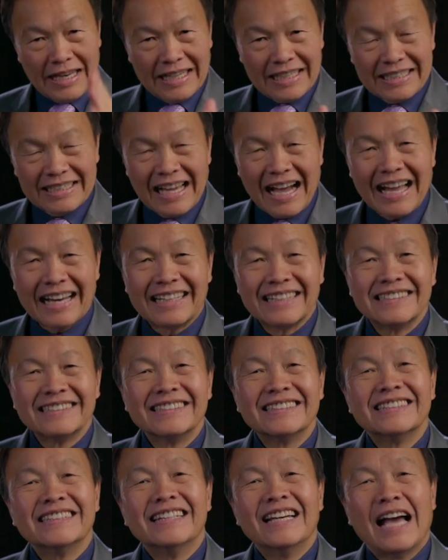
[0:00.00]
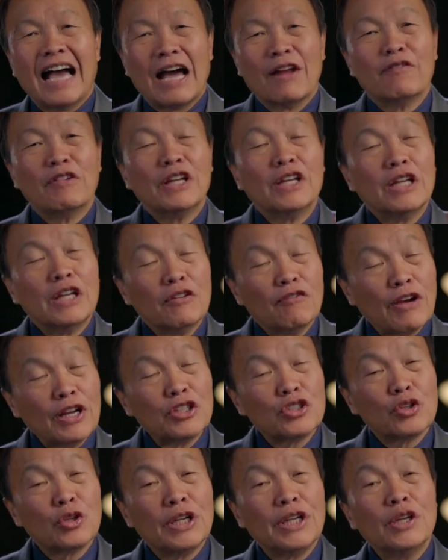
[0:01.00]
it done, and we
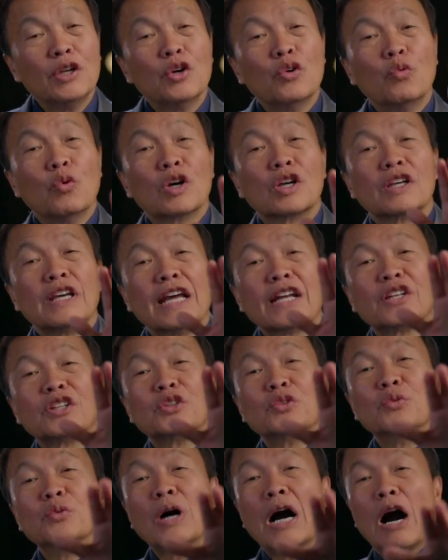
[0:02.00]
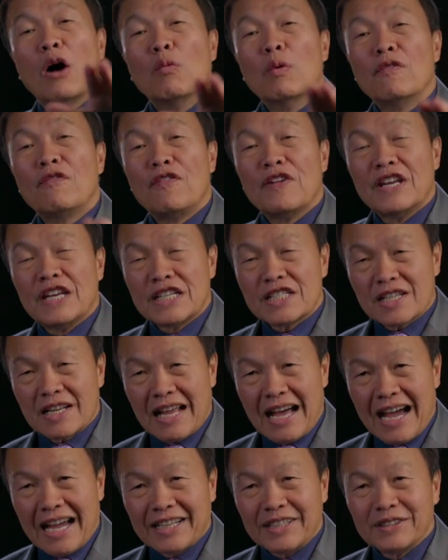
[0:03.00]
eventually will get to our finish
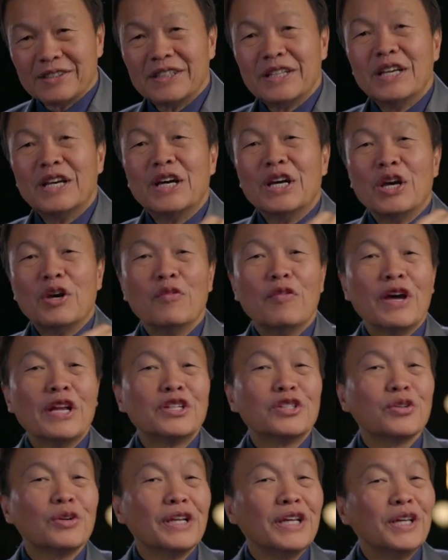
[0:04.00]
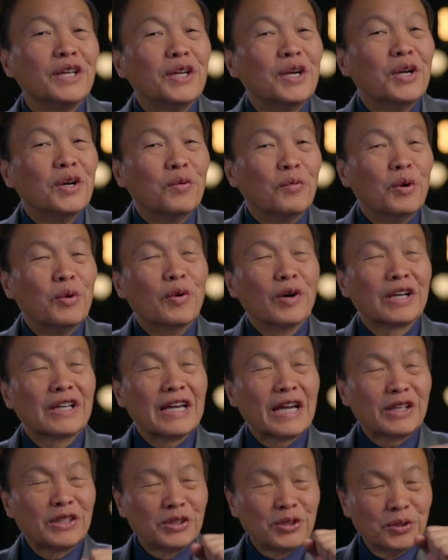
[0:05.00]
line. Eventually, we will
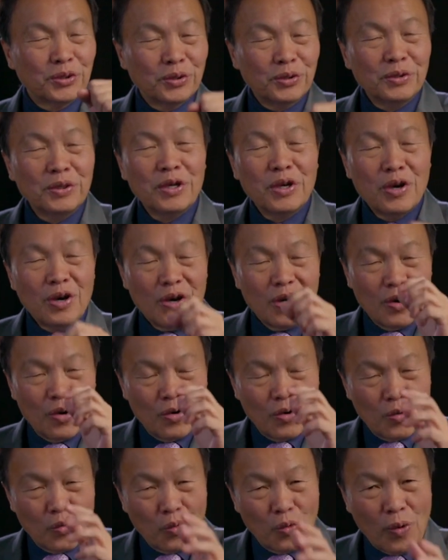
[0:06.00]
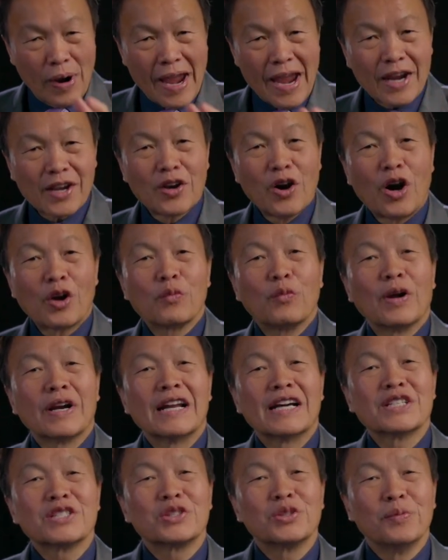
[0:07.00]
get to where God wants
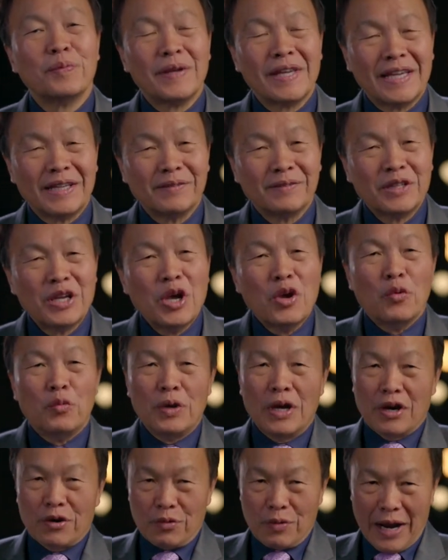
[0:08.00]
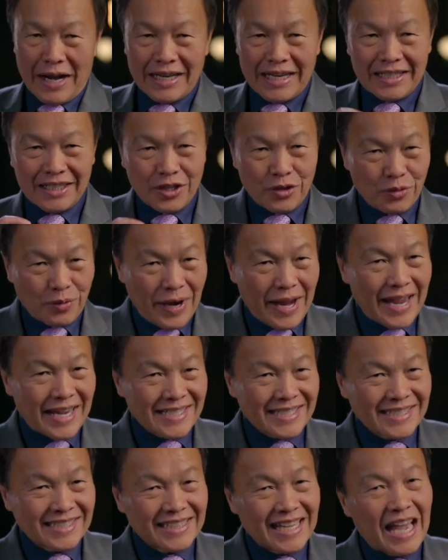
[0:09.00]
us to be. We are running the
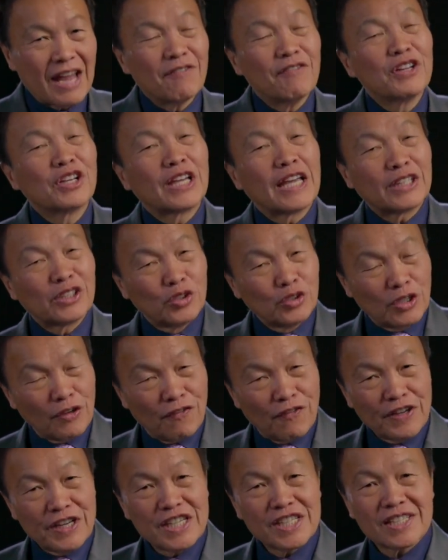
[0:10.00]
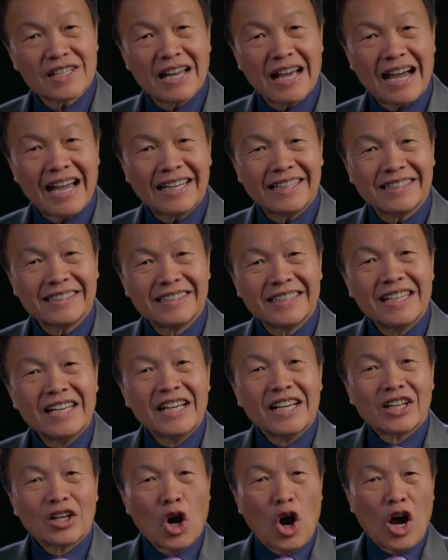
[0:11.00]
race and we get to the finish line.
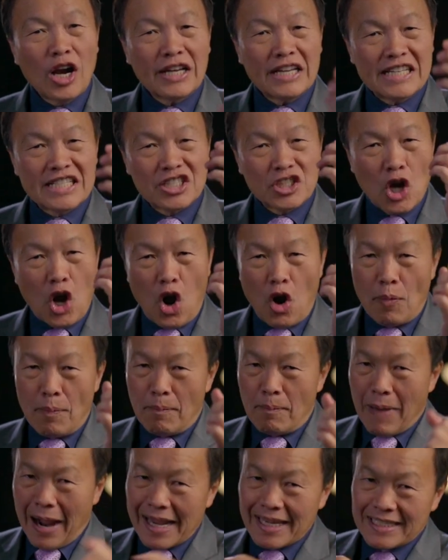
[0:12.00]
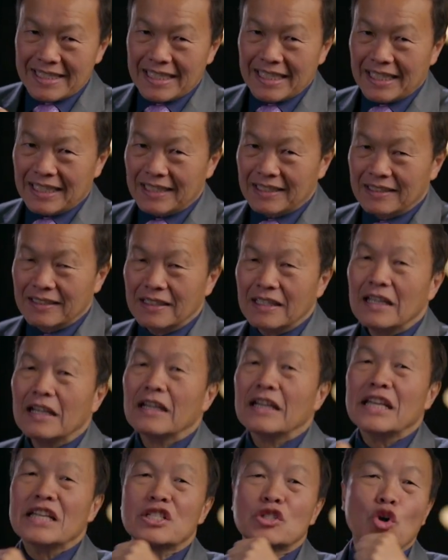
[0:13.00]
God is almighty.
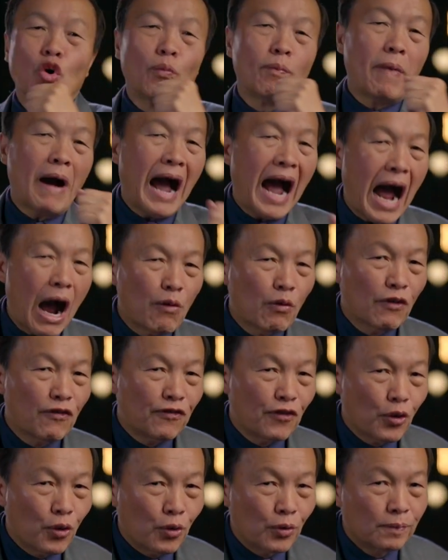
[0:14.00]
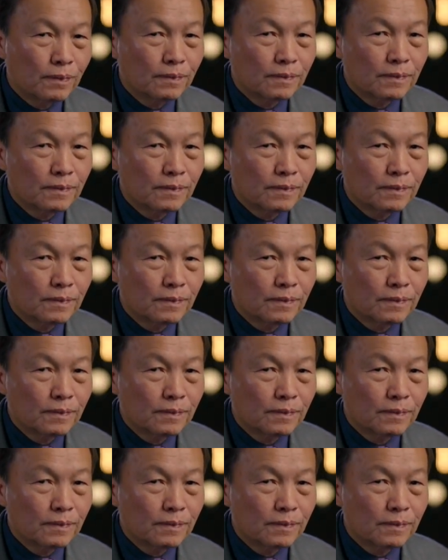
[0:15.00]
He's so powerful.